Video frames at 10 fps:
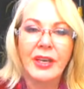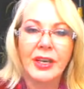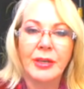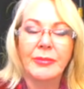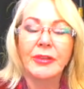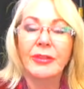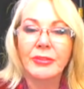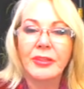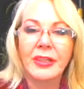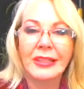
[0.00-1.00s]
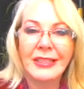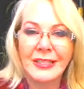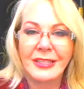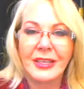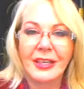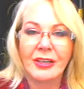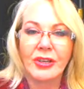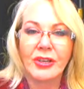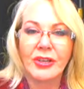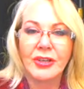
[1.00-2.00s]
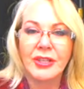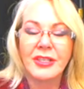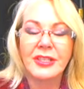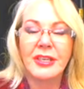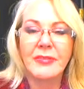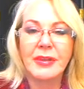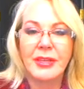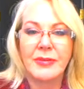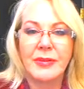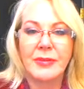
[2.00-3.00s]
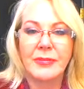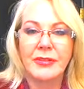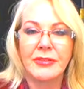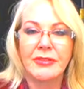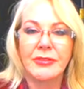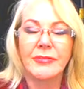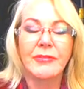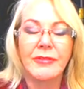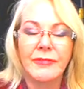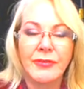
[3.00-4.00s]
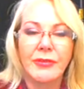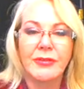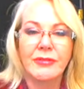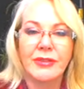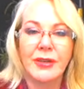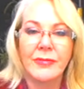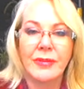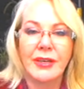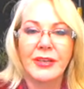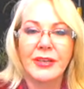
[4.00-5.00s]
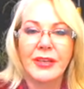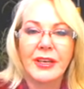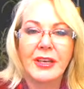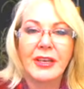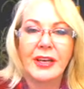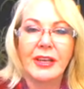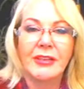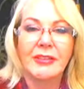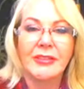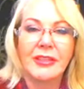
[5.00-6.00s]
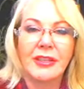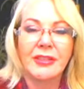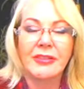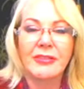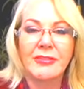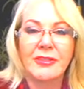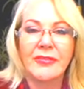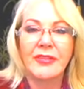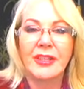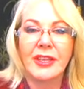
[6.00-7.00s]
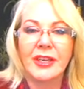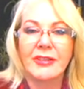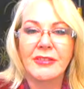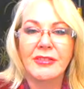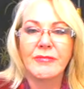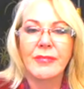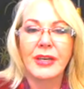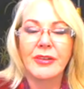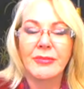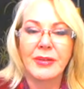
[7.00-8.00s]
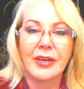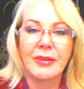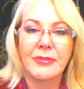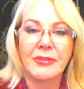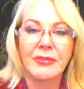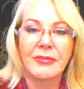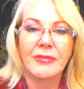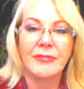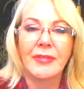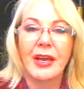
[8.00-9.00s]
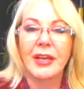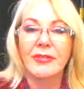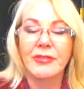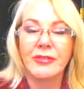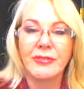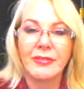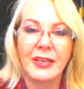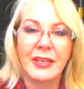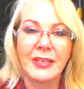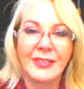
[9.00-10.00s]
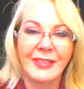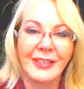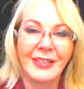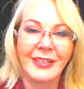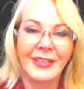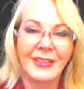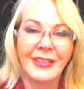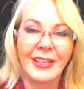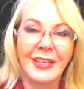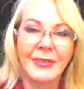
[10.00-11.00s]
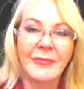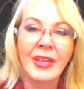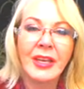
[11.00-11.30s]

look, listen and learn, see what other people are doing before you jump in and do something that you may not be able to undo easily. Okay.